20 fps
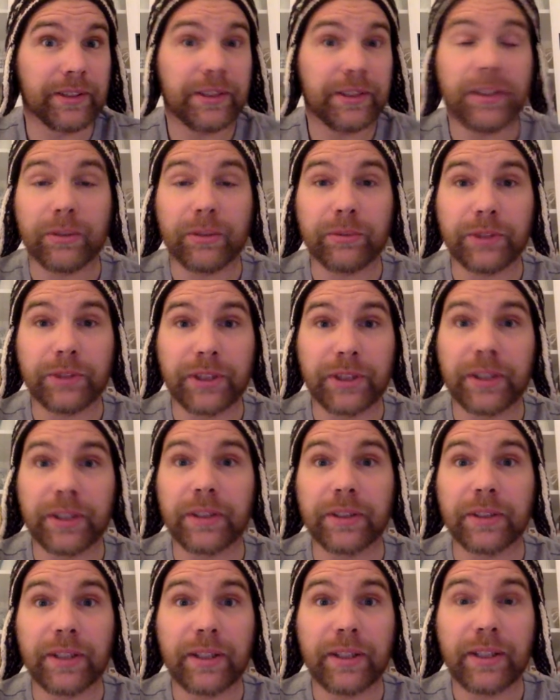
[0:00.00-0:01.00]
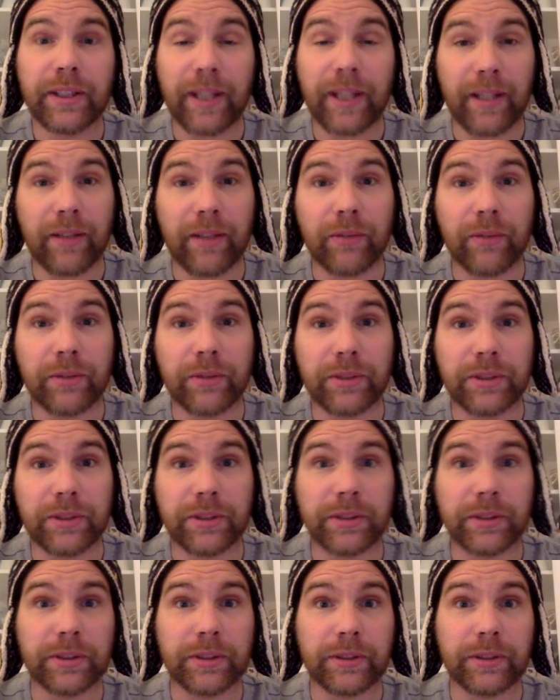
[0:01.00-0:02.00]
You know, you can cut out uh,
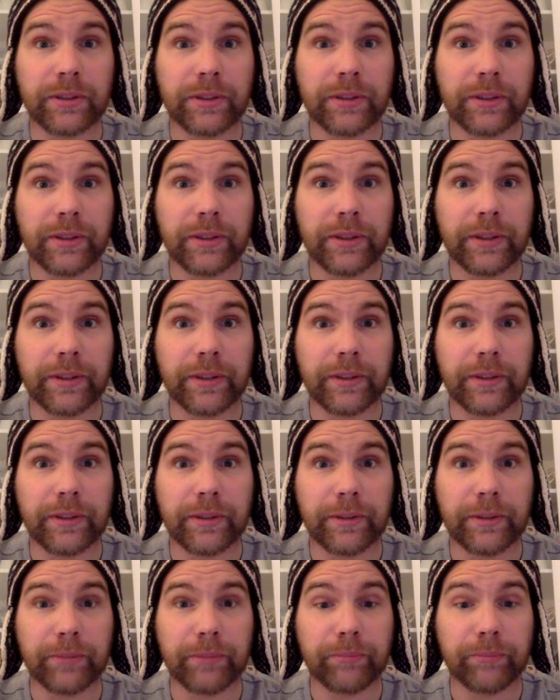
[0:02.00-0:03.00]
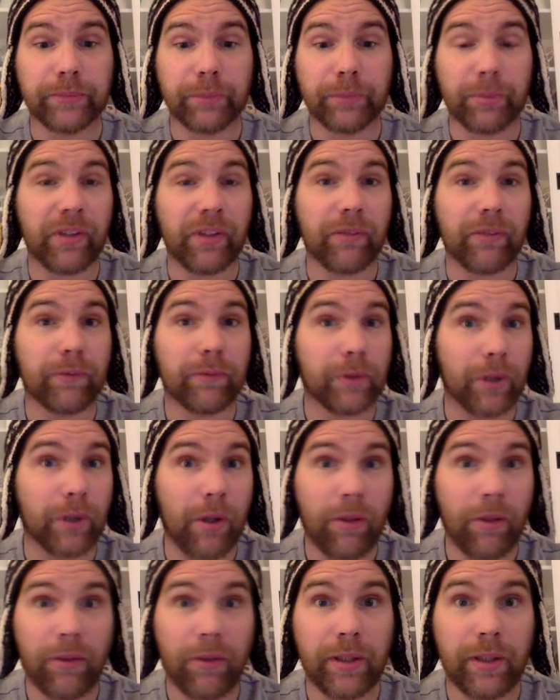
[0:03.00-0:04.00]
a, um, a, piece of
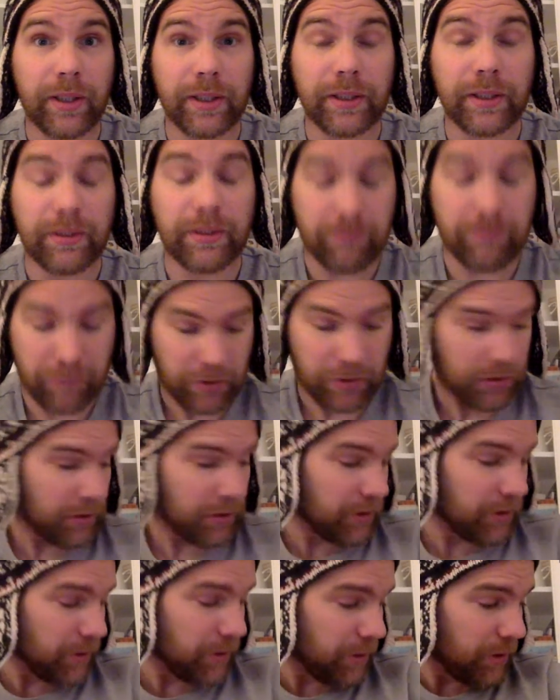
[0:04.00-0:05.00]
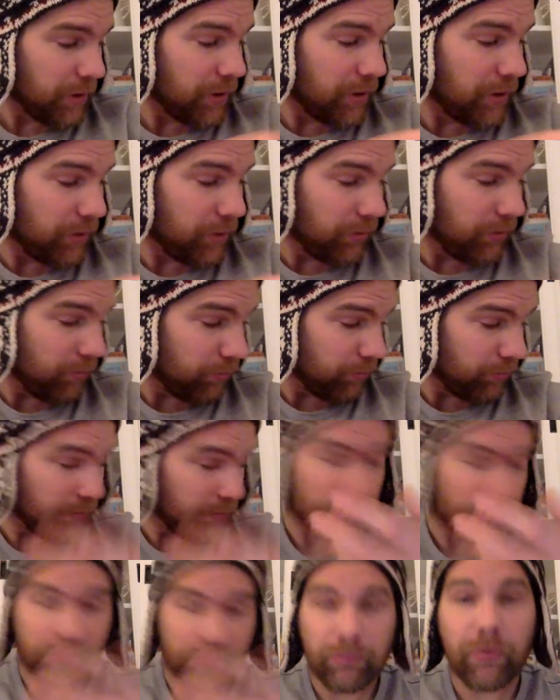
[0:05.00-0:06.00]
cloth and then you
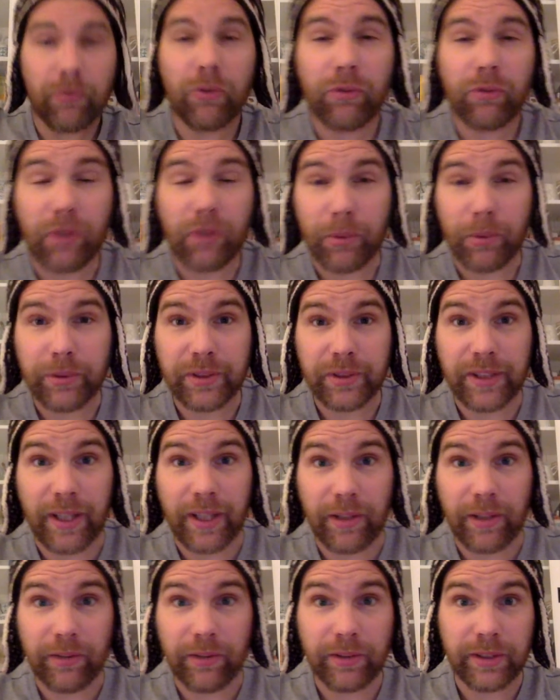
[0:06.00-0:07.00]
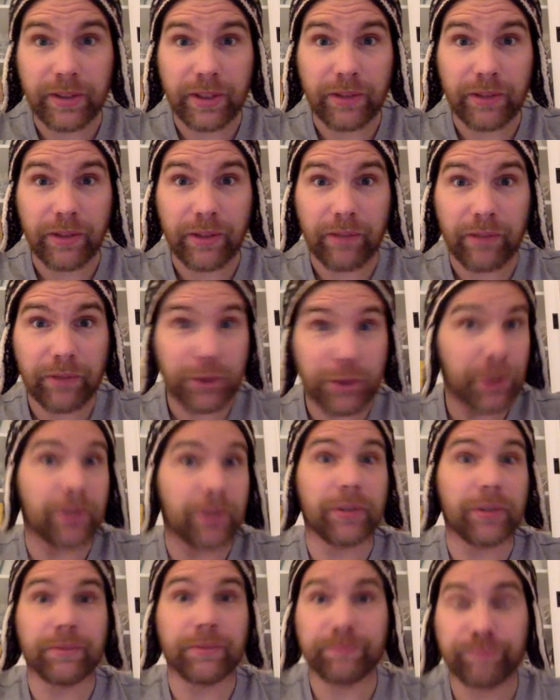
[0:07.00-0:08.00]
sew it together and then you have a shirt.